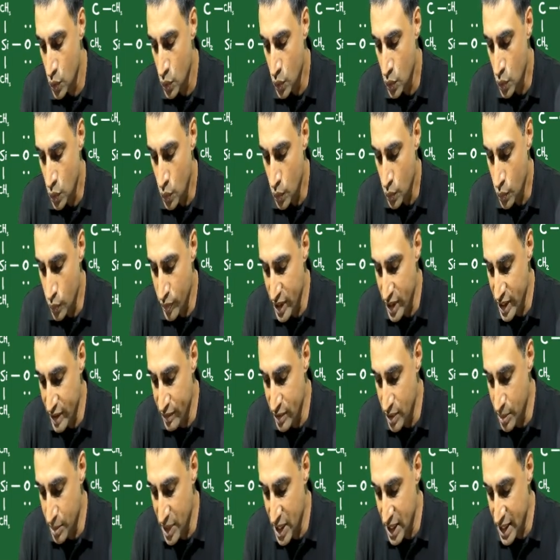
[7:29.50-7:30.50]
Wave
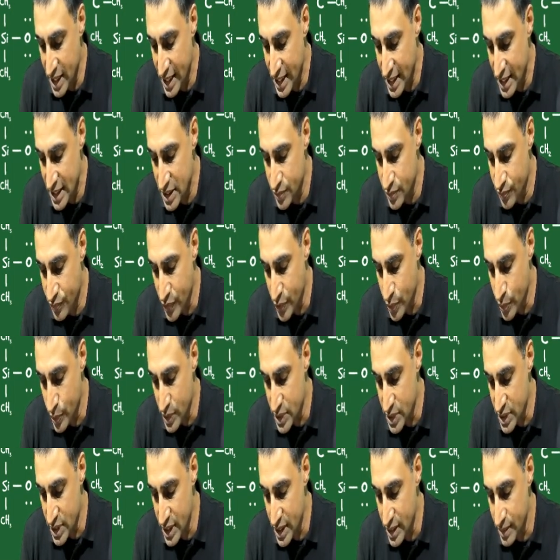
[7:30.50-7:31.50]
number again is
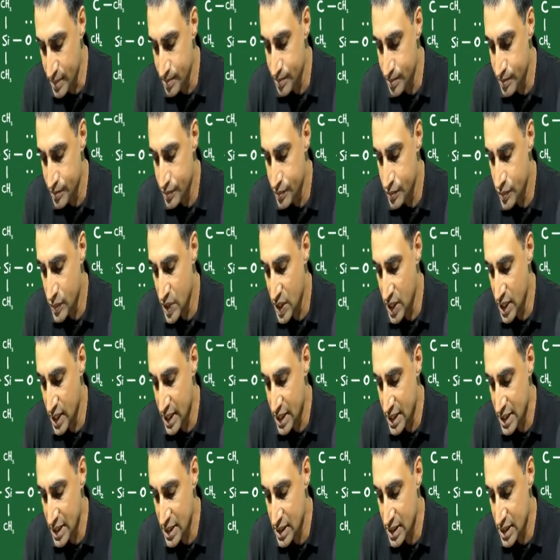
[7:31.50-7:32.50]
frequency. It
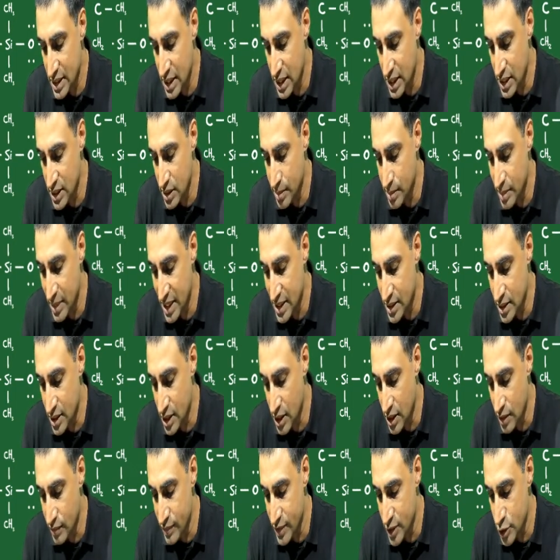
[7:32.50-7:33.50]
is another method
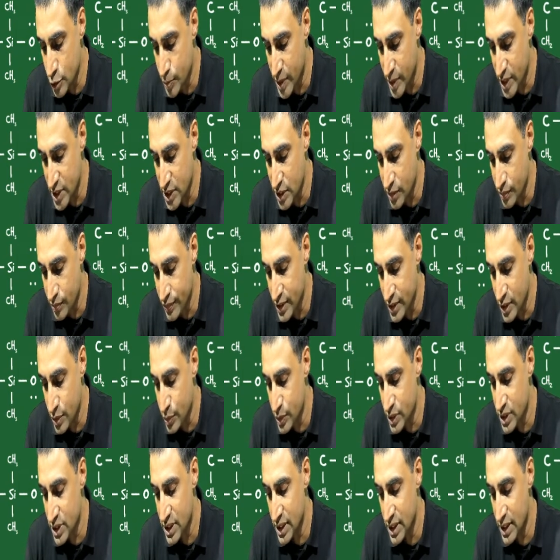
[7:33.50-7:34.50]
of expressing
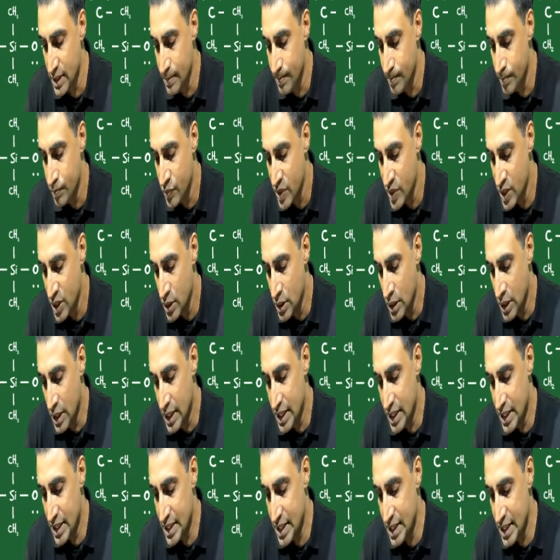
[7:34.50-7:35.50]
frequency.
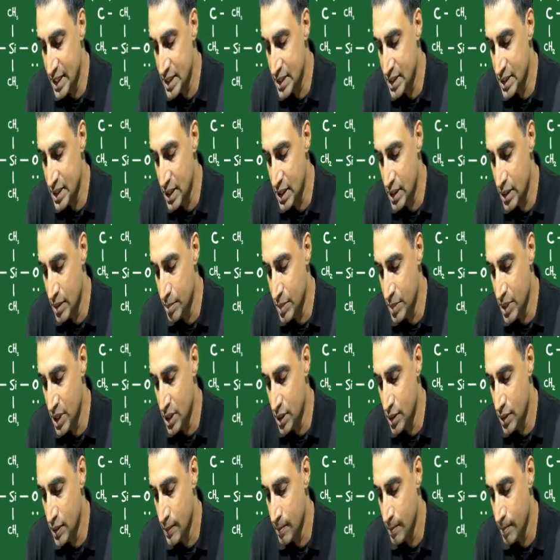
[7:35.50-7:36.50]
It is the
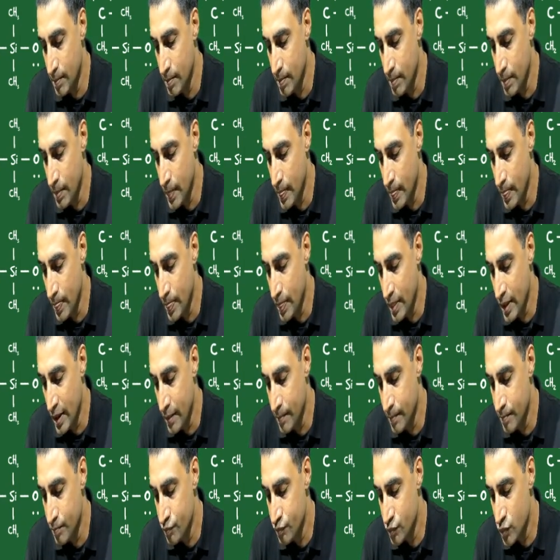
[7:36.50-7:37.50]
number
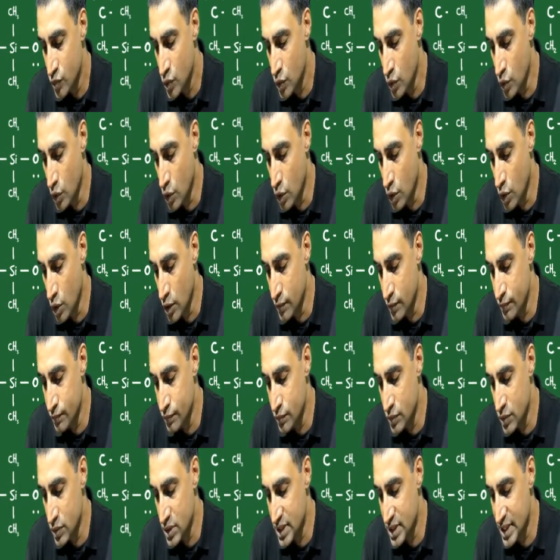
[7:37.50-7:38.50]
of
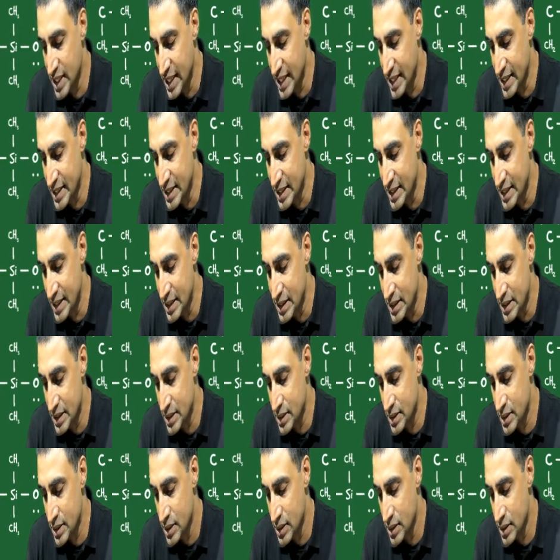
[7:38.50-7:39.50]

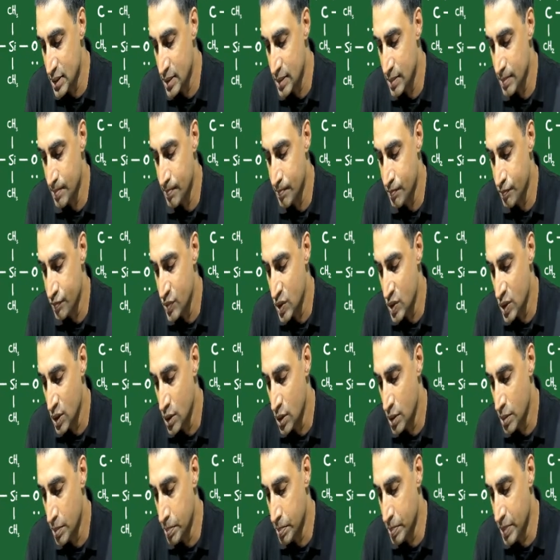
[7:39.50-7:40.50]
cycles
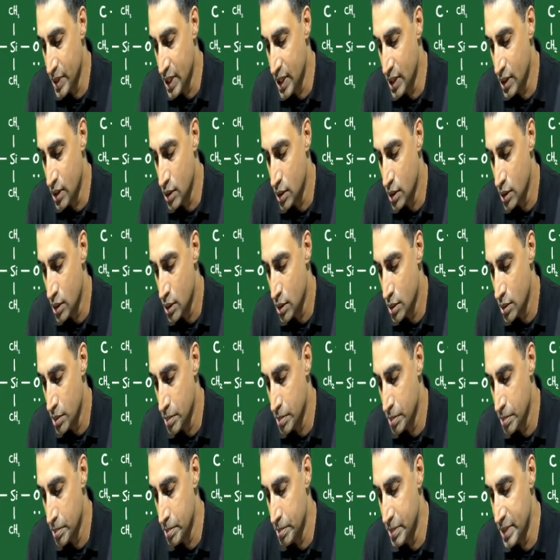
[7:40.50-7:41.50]
per
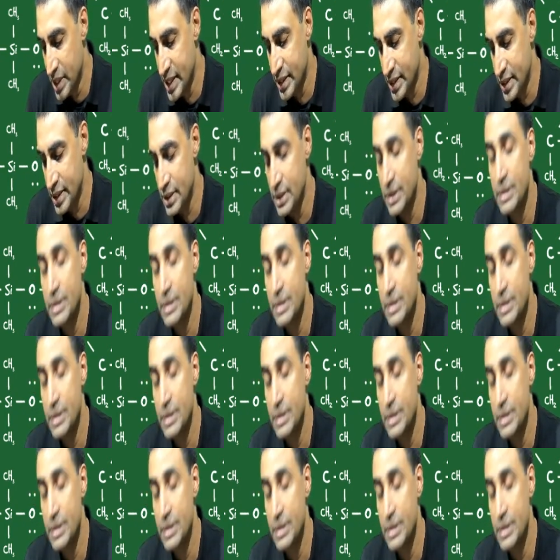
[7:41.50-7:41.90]
meter.